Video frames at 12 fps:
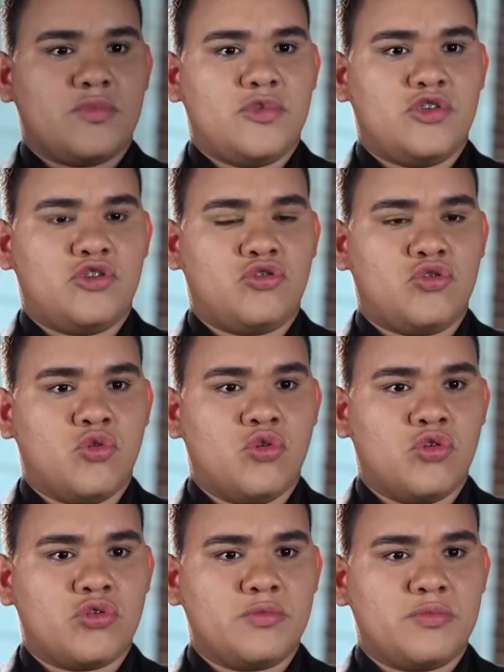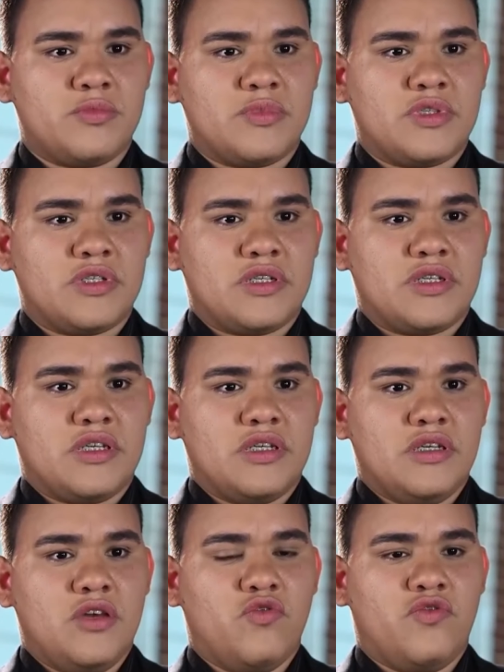crying.
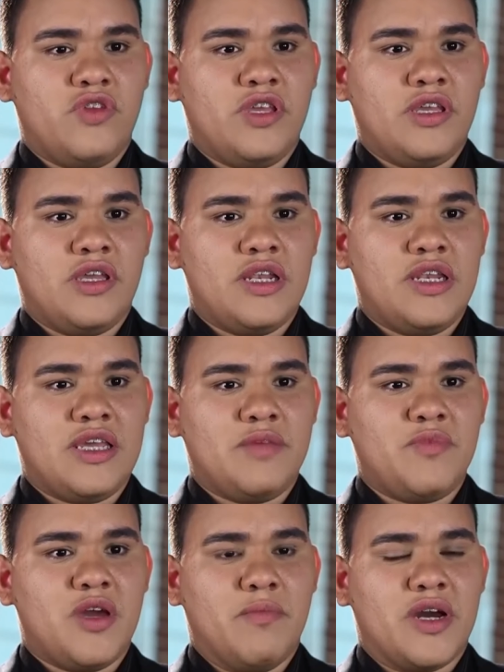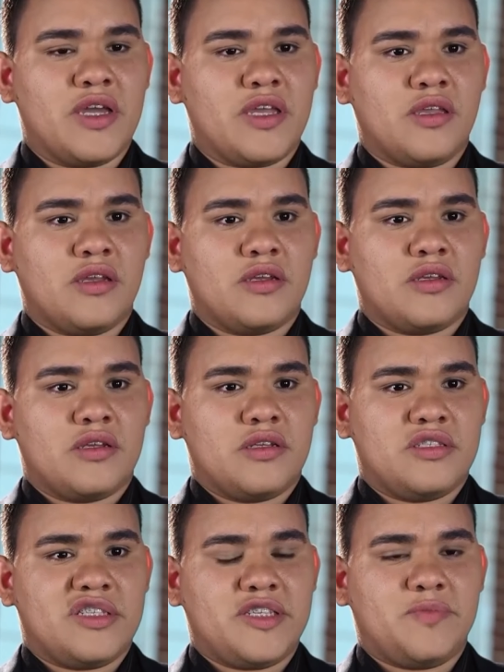I saw my mother despair in
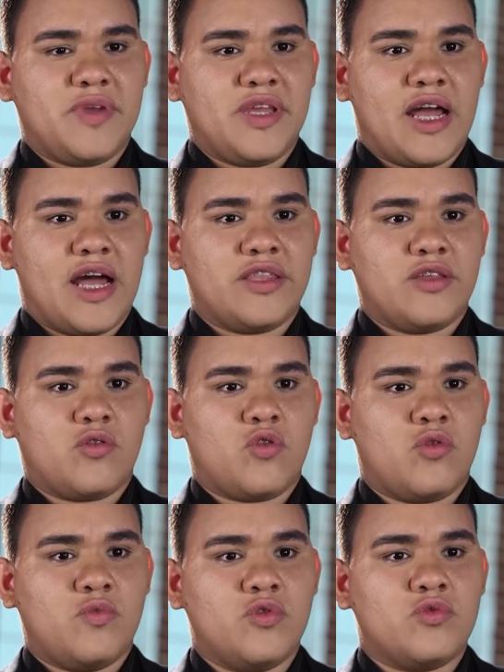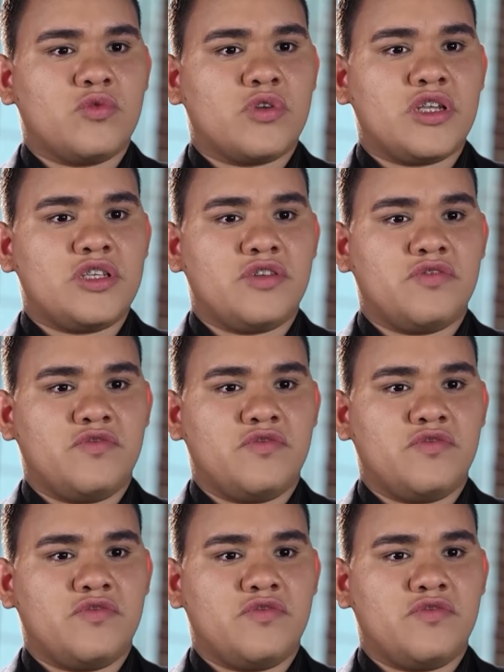a way that I'd never seen before.